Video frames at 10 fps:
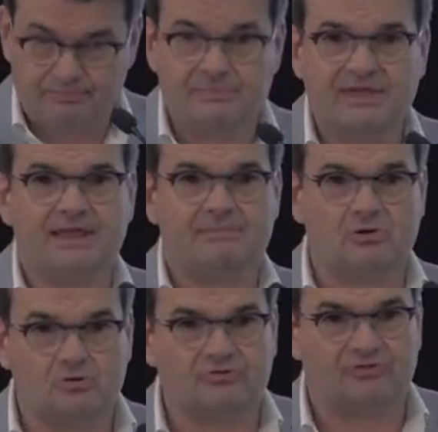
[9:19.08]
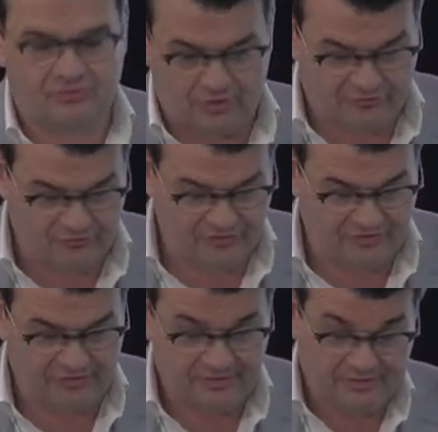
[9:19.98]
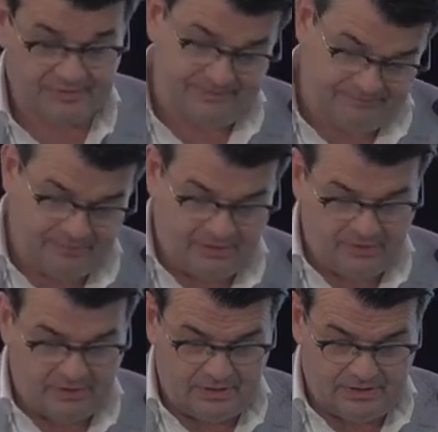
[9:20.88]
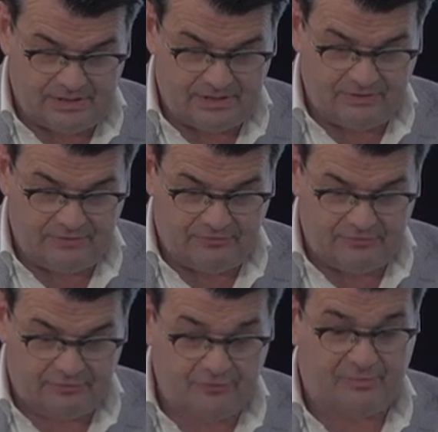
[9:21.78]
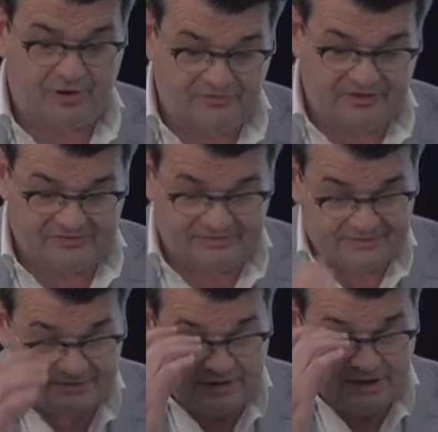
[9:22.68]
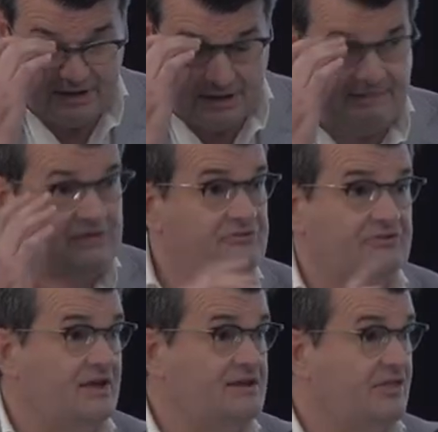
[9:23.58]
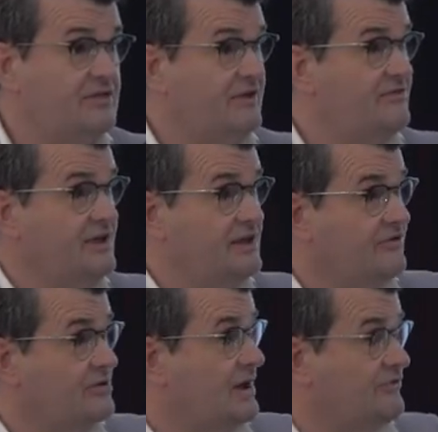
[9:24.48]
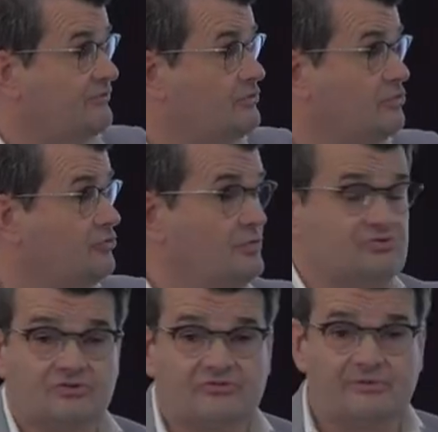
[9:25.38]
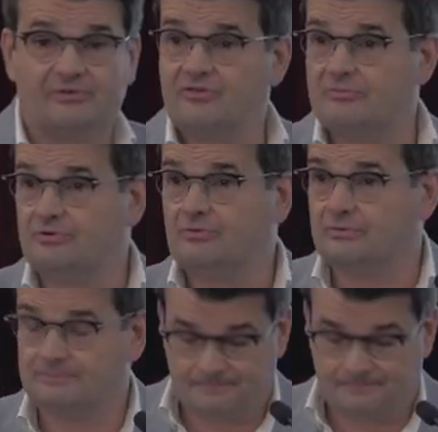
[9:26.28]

merely because it's gone through the, uh, through the process. And that's to say nothing of executive commands, of course, which are not subject to them at all.